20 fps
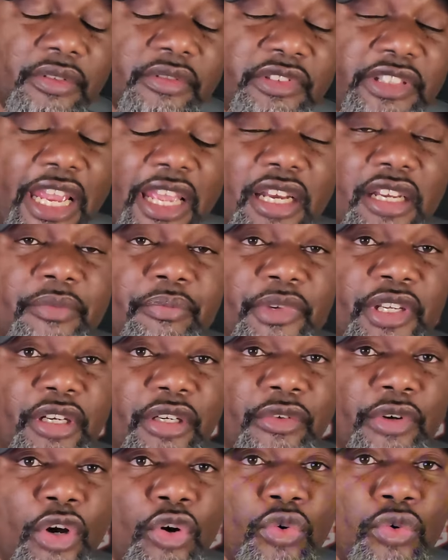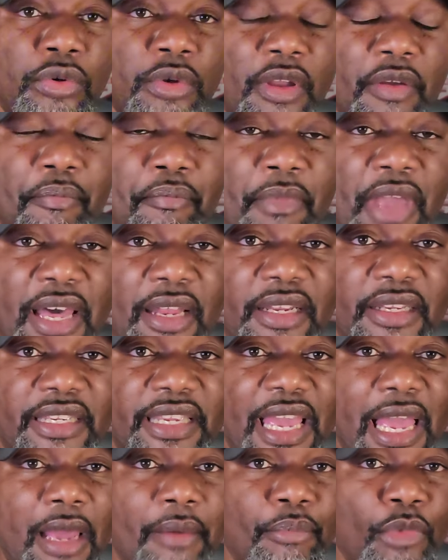Jalen Milroe,
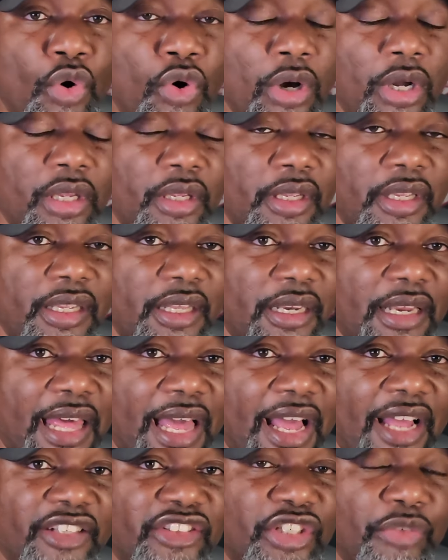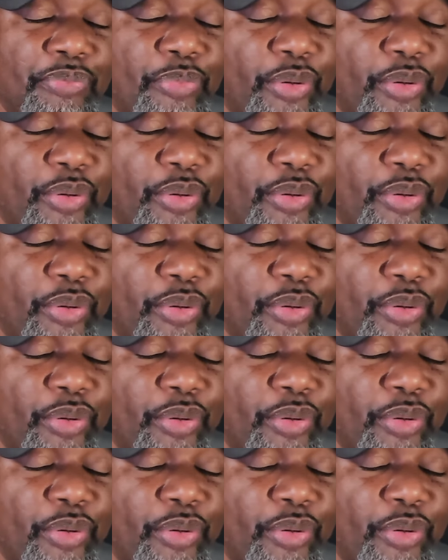Malachi Moore, Elijah